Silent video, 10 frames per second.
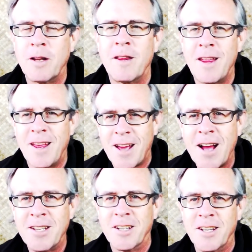And then they
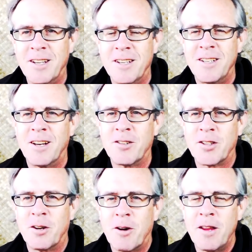got you in the jail
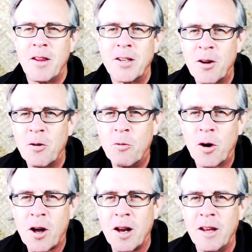cell, right? And they go to
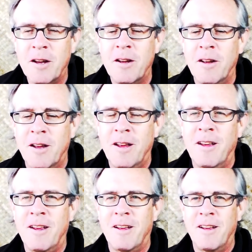work on
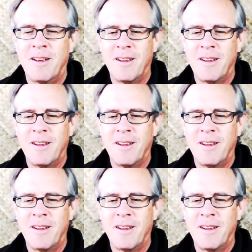you.